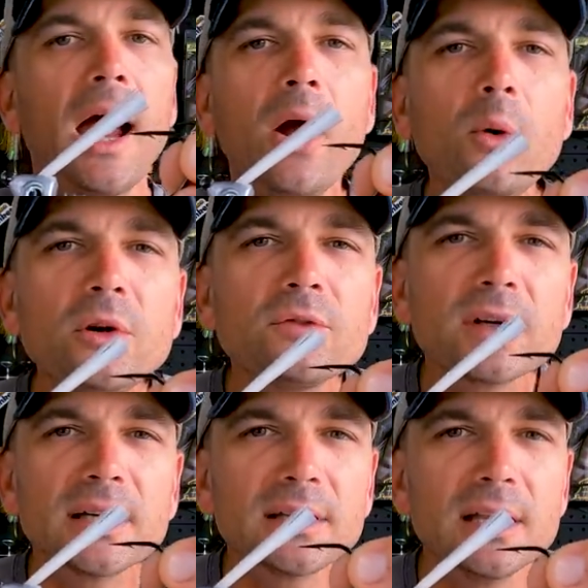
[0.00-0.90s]
always
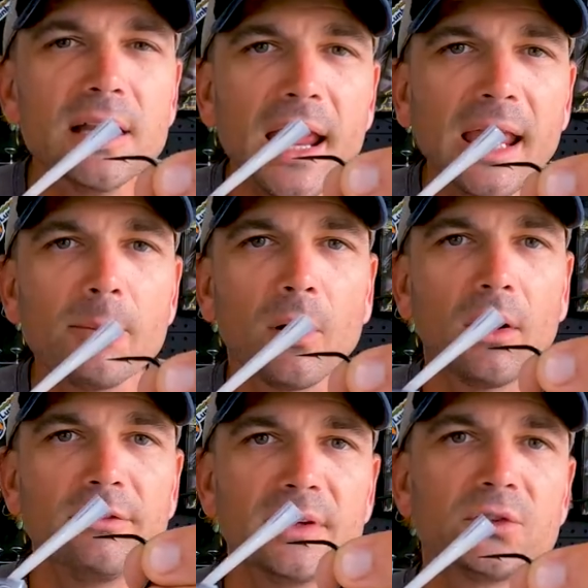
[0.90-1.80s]
forget the name
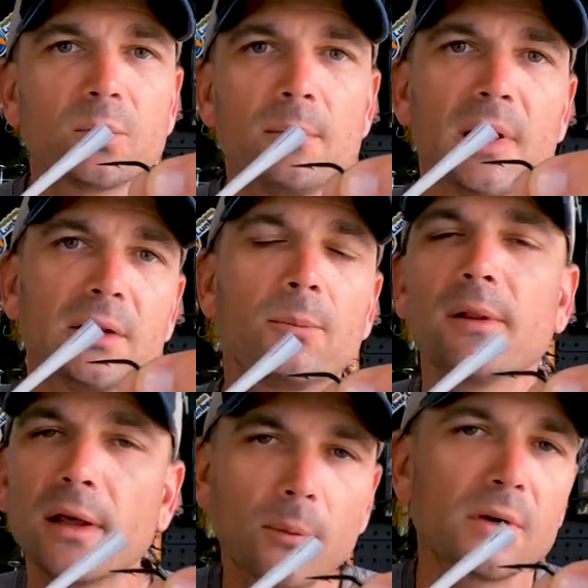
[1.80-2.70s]
of his swim baits,
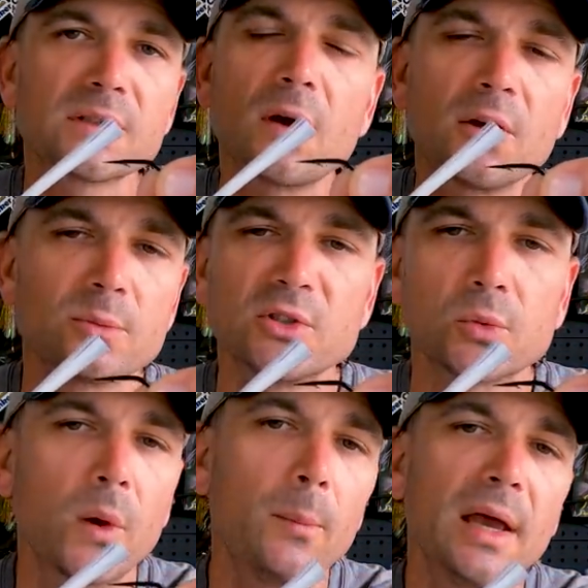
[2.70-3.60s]
but like one of Salzman's
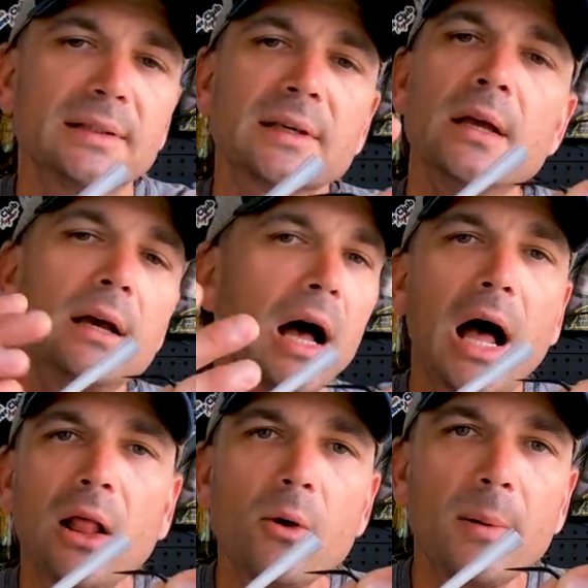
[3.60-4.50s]
swim baits, a
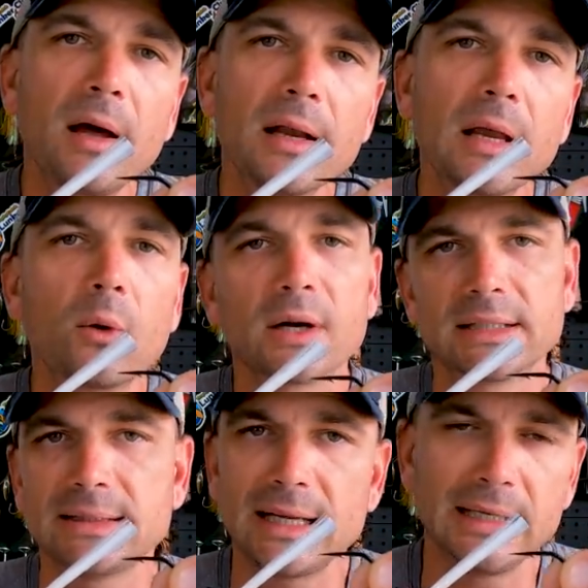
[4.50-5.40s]
hollow body, or I
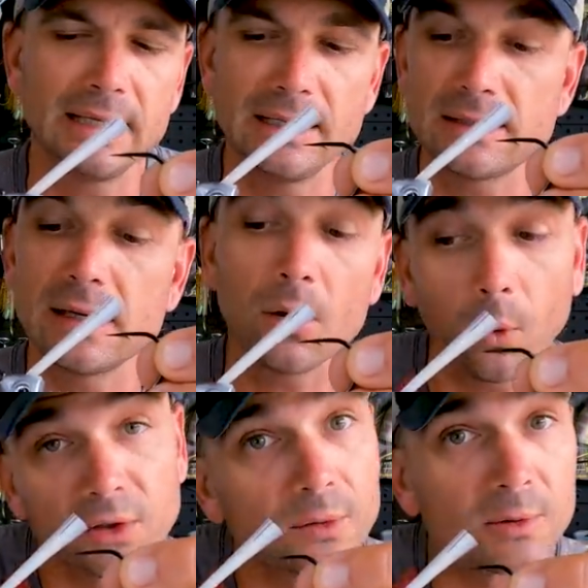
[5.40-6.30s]
can take an easy,
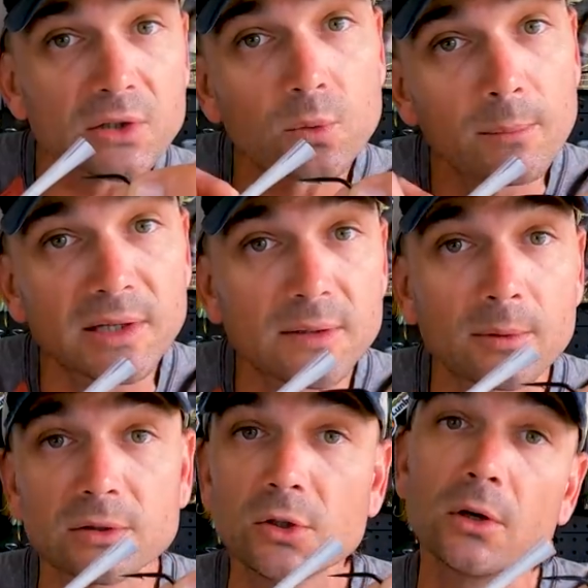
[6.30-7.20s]
or some of these swim baits I'm
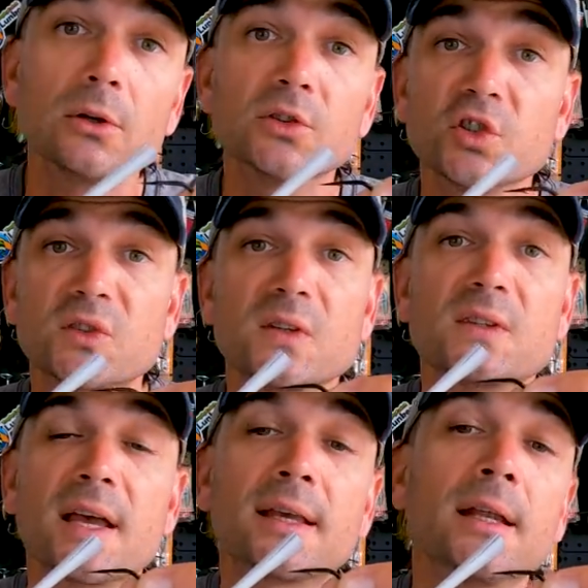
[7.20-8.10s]
going to show you in just a
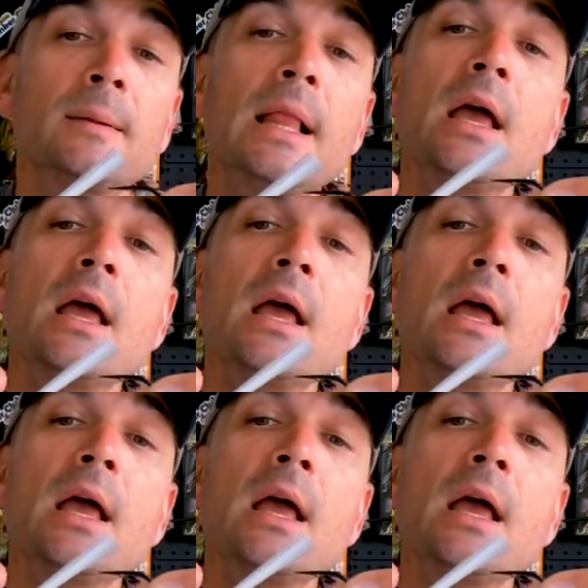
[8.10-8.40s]
second.